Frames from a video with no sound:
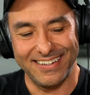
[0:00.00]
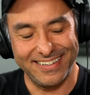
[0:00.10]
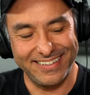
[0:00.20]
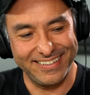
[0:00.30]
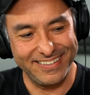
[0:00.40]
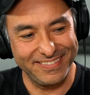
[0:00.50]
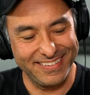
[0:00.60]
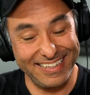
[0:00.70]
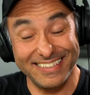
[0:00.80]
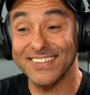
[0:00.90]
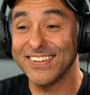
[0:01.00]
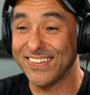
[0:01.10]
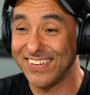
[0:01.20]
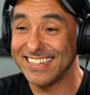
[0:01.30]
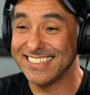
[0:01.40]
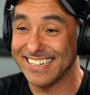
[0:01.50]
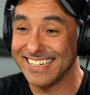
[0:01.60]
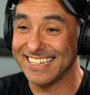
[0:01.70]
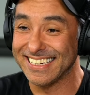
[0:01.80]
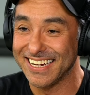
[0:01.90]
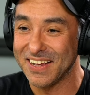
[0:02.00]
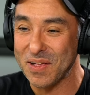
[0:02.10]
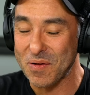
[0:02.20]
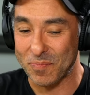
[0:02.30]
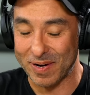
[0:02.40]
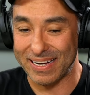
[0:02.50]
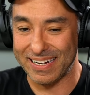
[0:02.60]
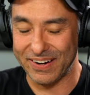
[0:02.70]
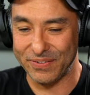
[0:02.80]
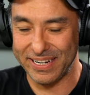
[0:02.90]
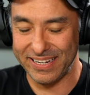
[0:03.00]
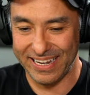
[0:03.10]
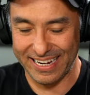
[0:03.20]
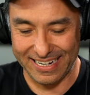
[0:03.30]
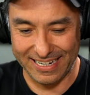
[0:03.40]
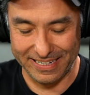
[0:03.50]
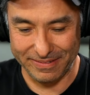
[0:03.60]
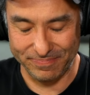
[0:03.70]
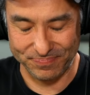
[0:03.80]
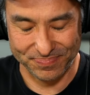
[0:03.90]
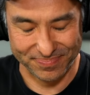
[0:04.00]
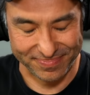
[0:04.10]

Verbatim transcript: Uh, that's a good question. Hey, but I, I really like. Um,